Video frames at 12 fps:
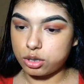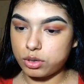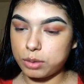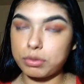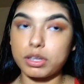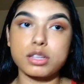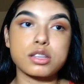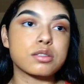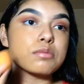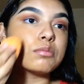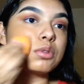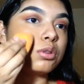Dewy
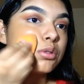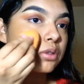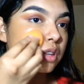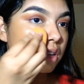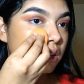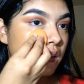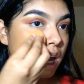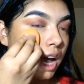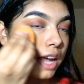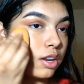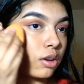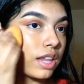Plus Smooth.
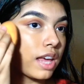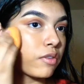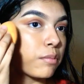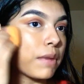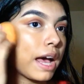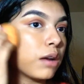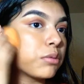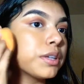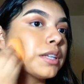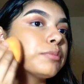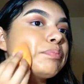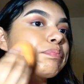I know they have a matte
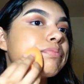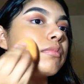one.